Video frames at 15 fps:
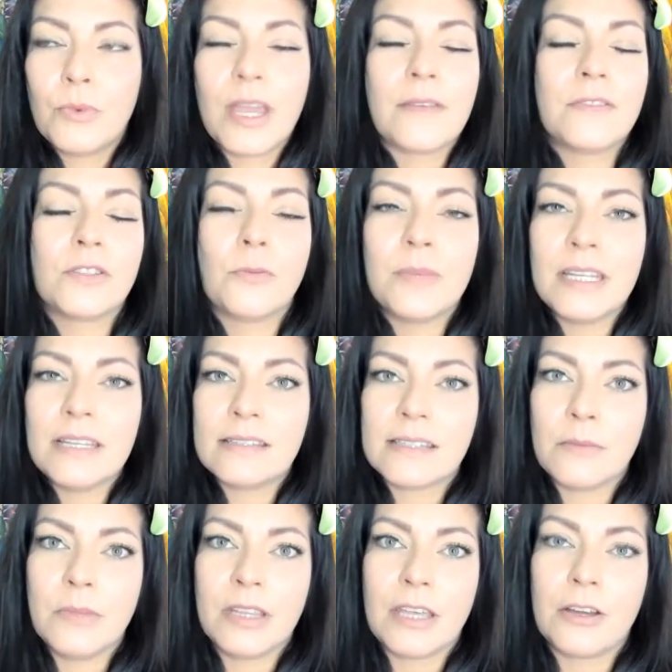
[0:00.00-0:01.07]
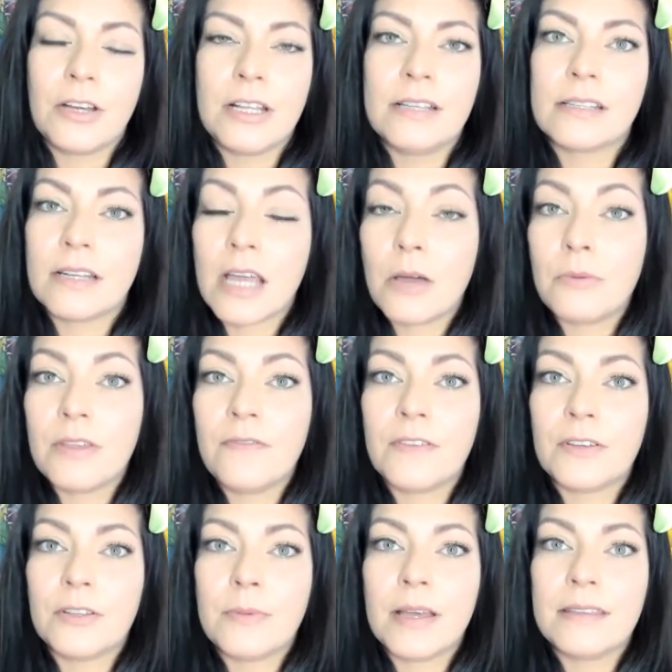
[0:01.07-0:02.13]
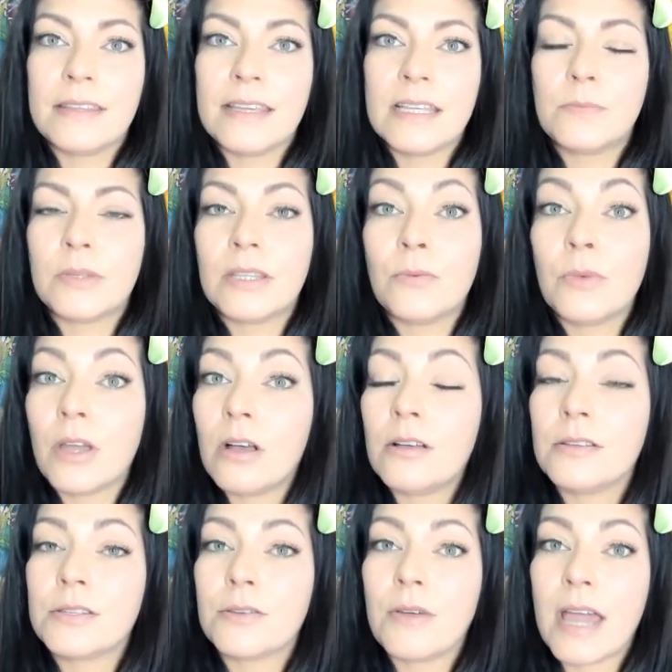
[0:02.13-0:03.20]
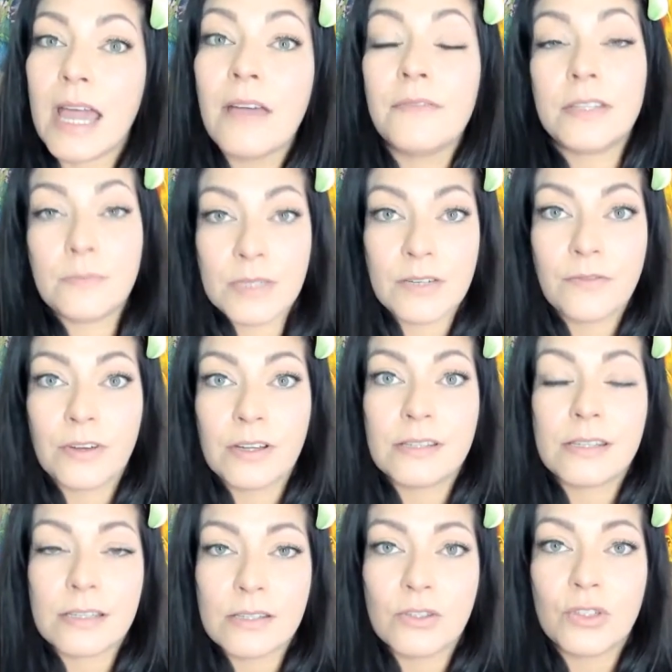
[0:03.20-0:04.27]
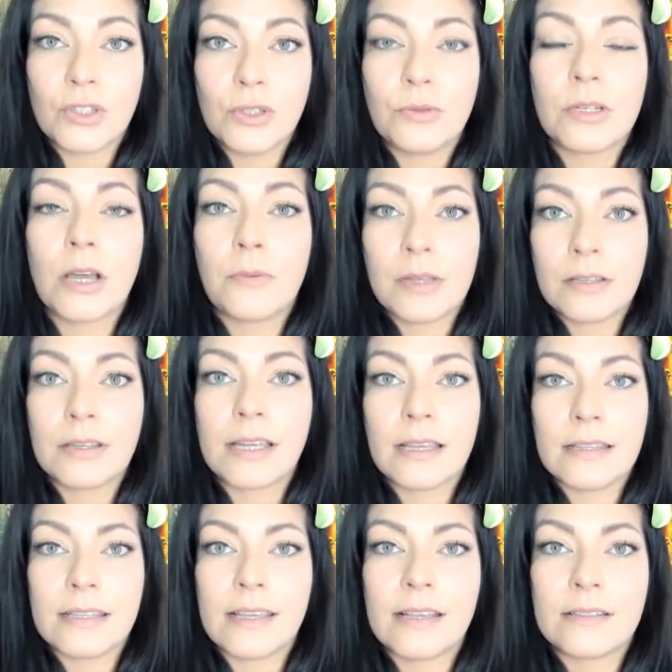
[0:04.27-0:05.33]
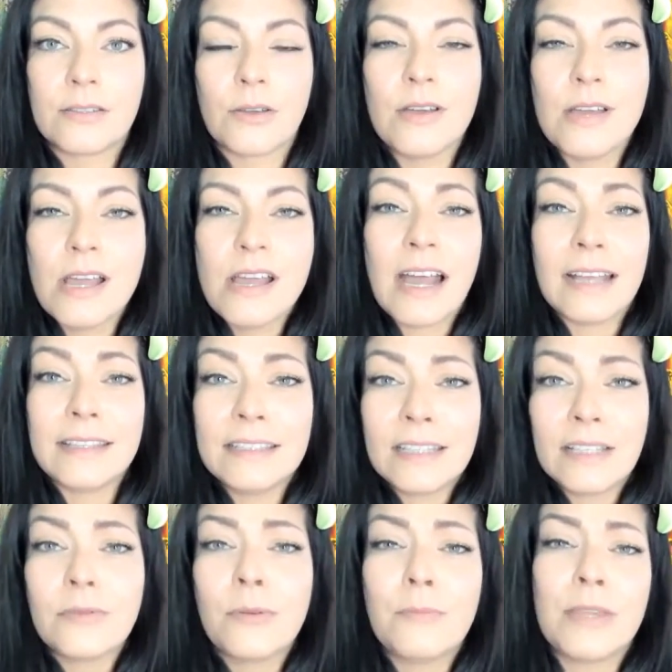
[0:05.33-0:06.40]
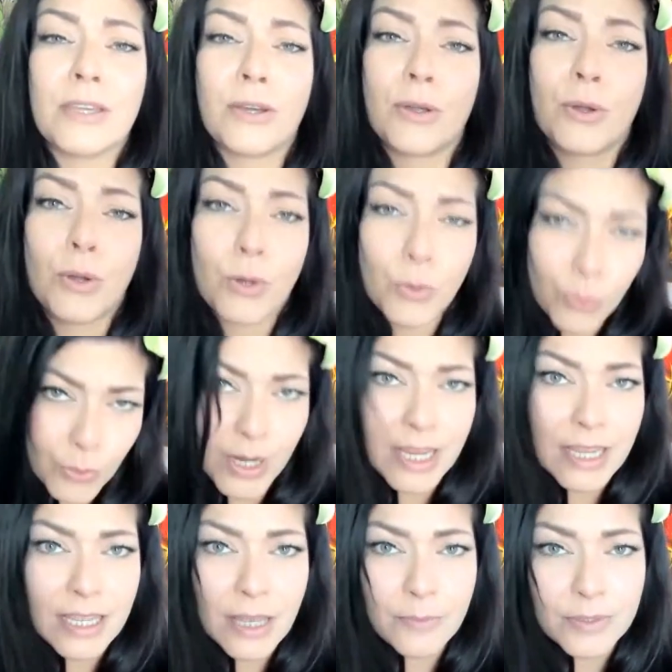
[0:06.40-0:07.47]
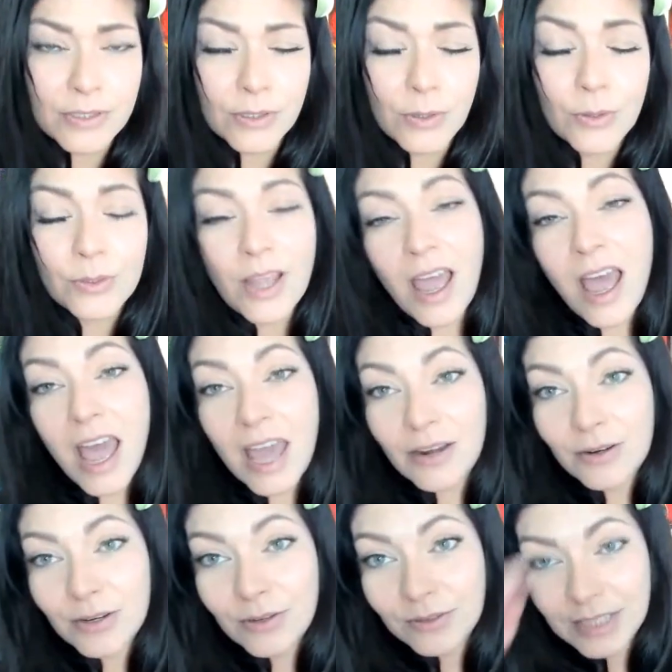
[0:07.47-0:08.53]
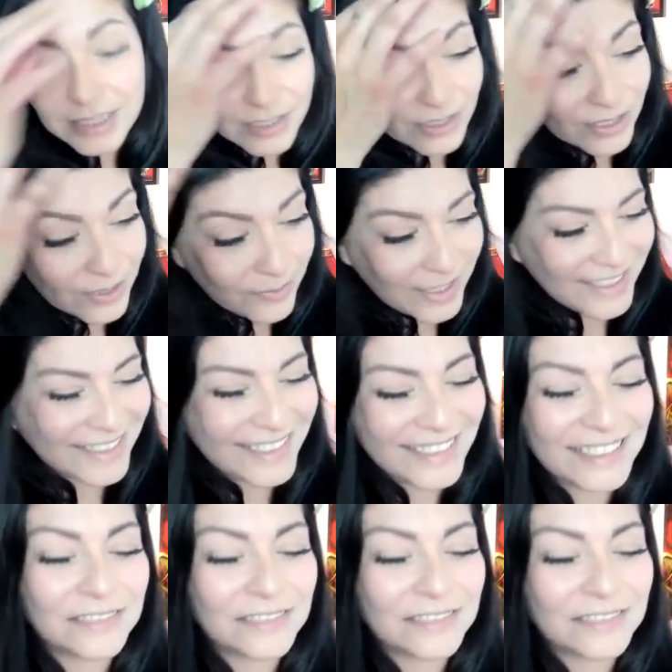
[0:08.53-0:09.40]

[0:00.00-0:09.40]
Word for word: we have so many similarities on how we feel about things, but then we also have some differences too on how we look at things. So I think that would be a great episode. I don't know. That's just me.